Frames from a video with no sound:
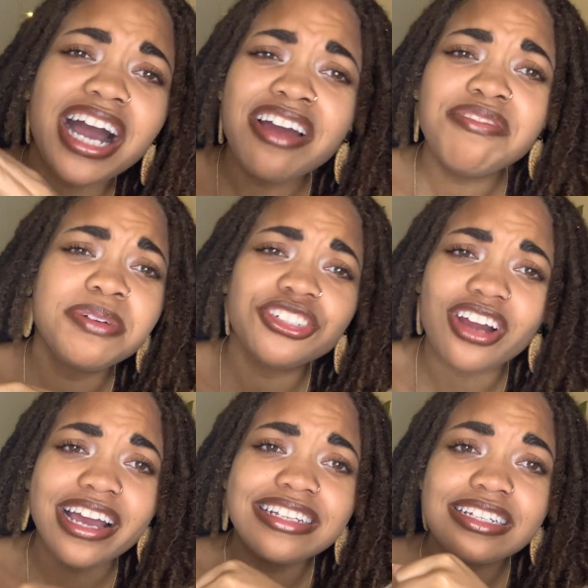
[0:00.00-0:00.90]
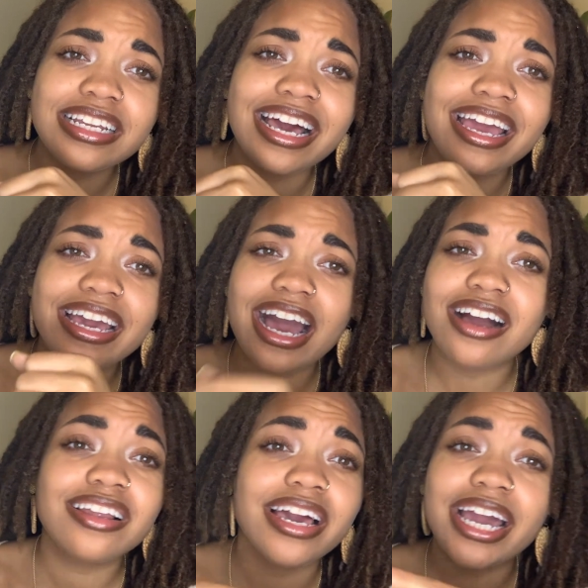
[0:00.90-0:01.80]
been trying to like act
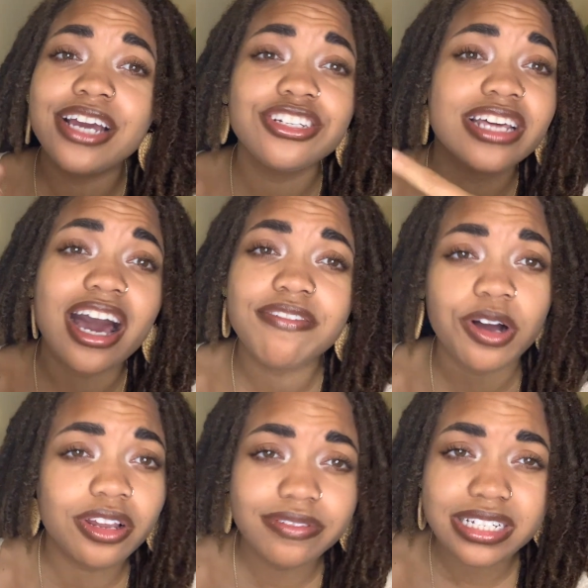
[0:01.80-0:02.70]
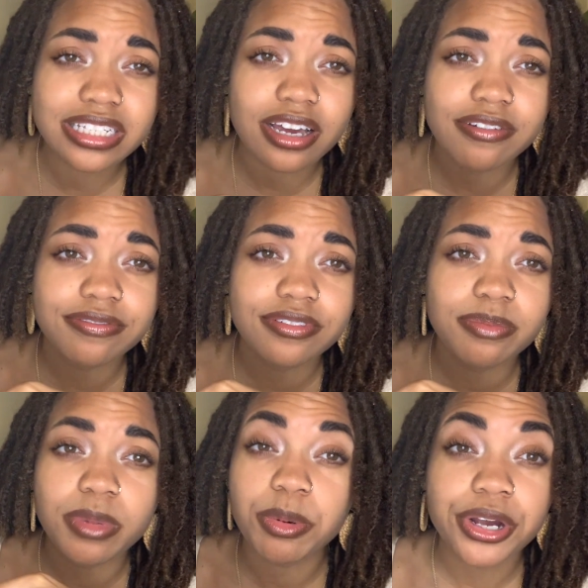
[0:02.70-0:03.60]
like I just have all of this stuff
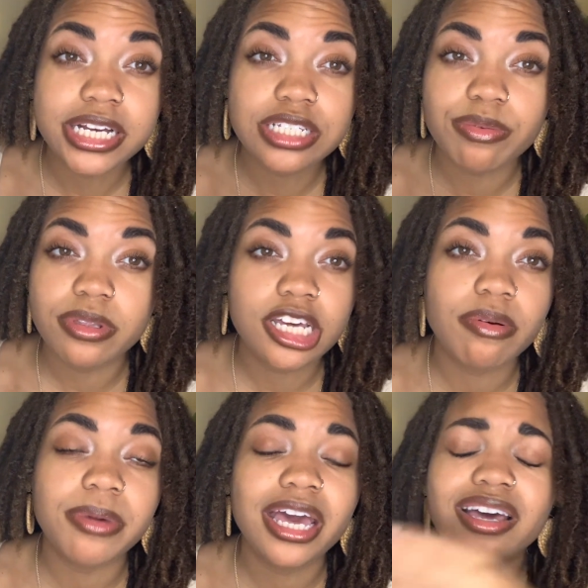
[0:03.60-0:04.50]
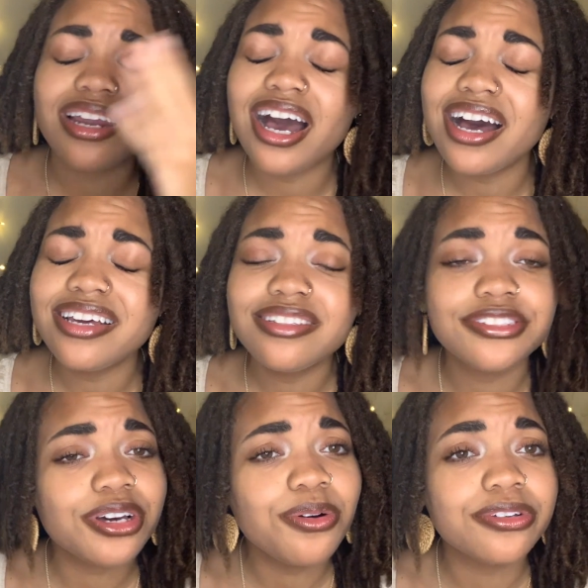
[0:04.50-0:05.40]
memorized from the top of my head. I
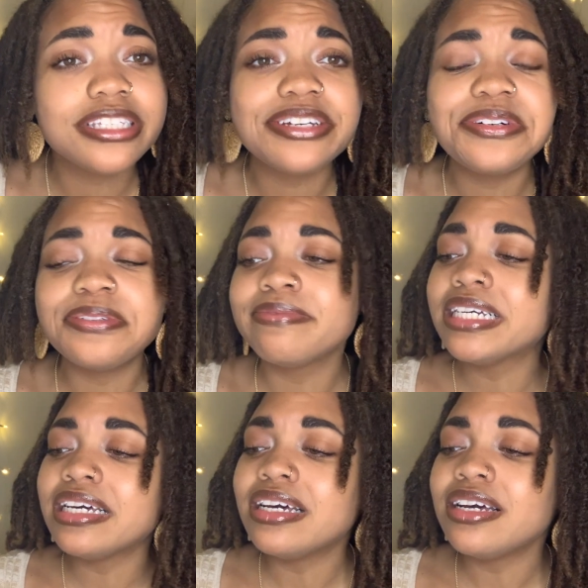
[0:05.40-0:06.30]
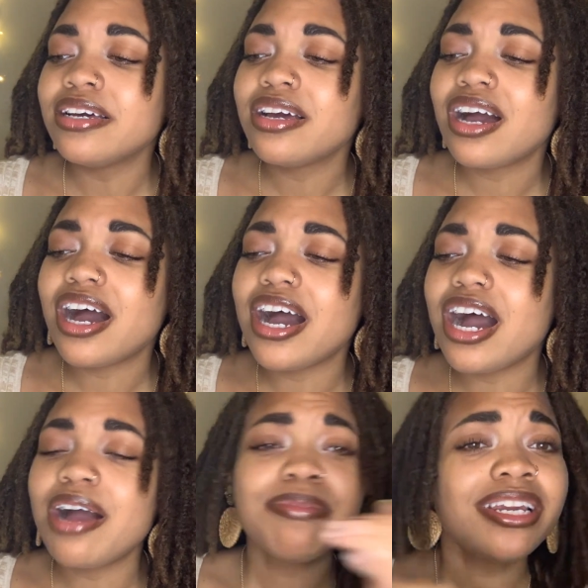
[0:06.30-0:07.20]
don't. So
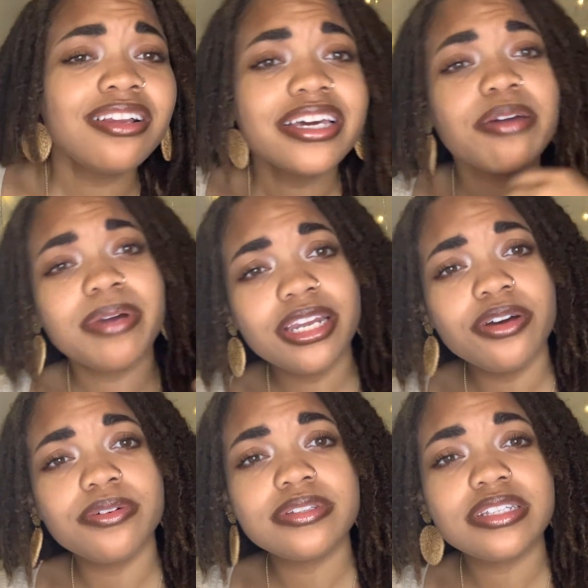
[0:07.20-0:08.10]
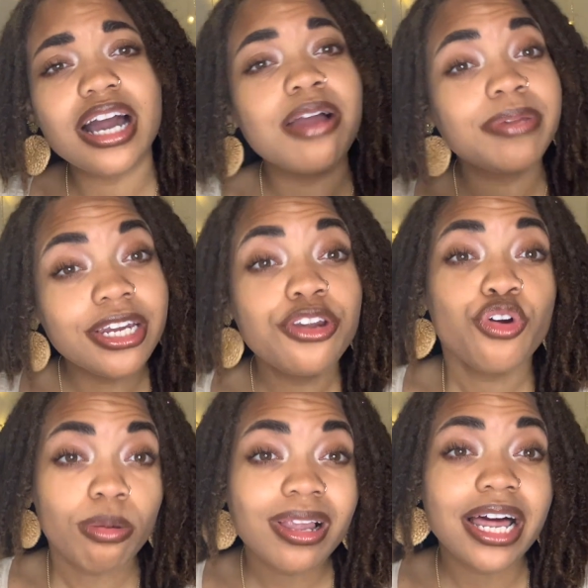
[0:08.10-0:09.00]
I'm gonna look at my notes. I'm gonna
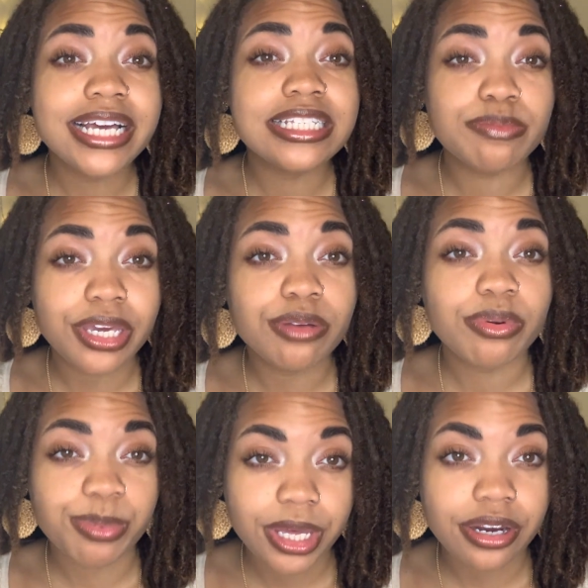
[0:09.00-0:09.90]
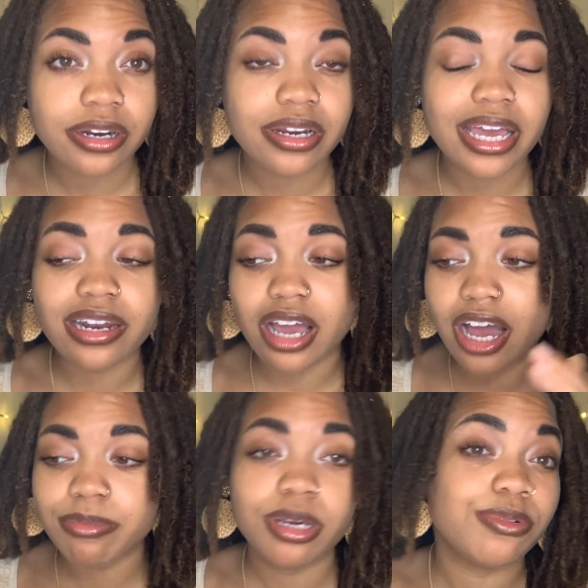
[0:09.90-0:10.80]
normalize being prepared and
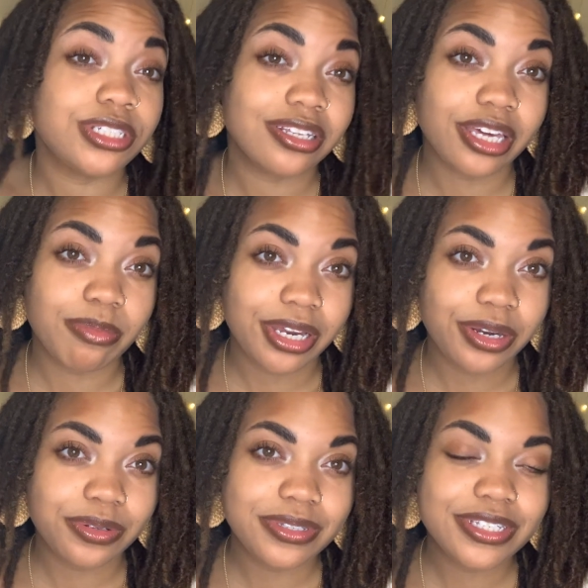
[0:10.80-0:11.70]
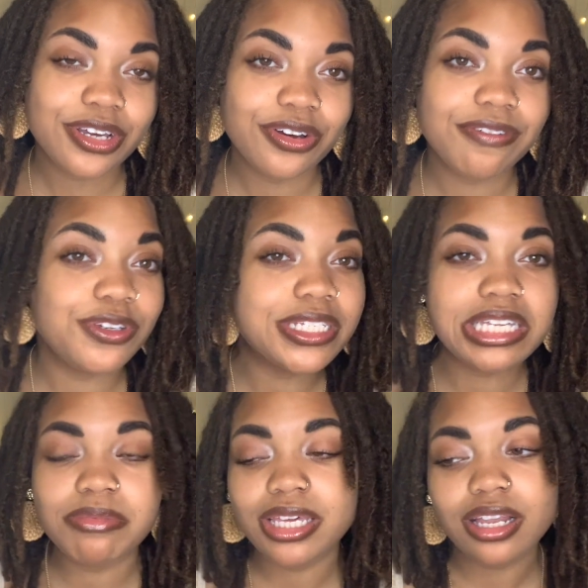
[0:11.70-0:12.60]
I'm going to look at my notes. So if you see
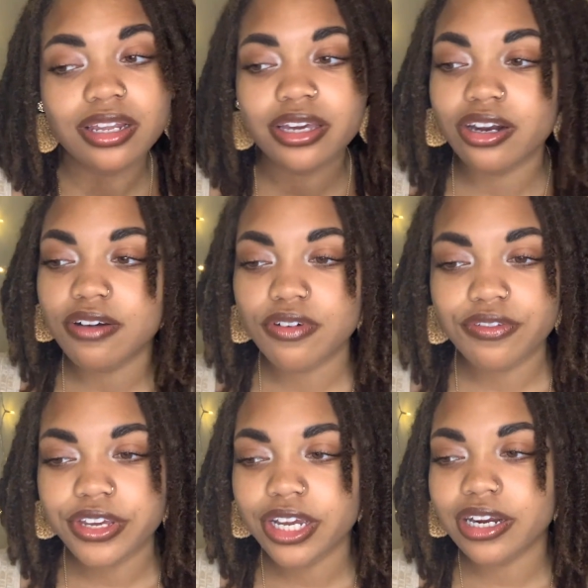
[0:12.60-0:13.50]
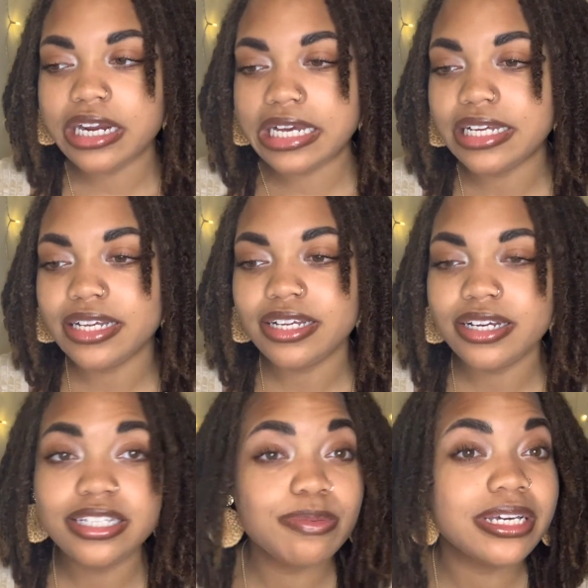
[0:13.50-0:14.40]
me looking off over here,
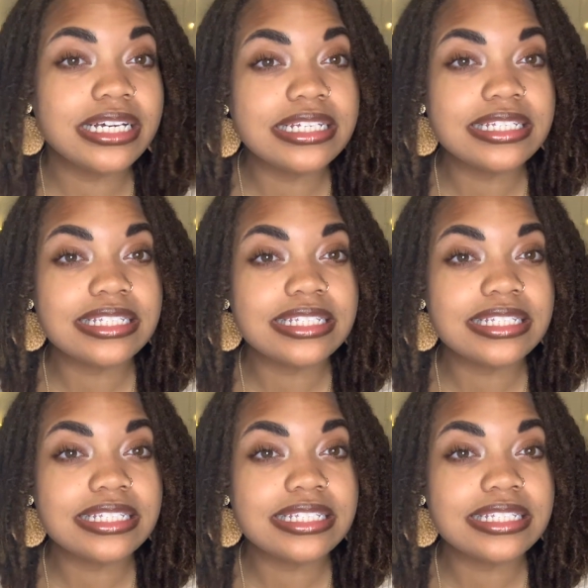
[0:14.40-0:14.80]
it's because